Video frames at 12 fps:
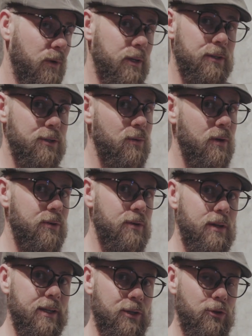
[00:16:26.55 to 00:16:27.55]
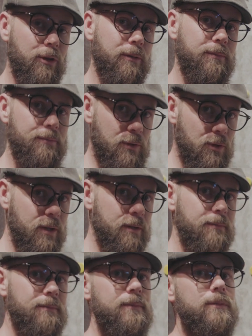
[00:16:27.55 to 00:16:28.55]
1 to 200. Like you can you
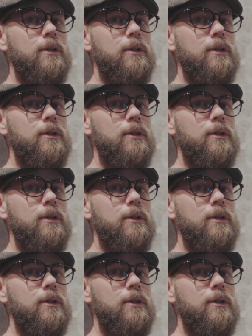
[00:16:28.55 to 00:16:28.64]
can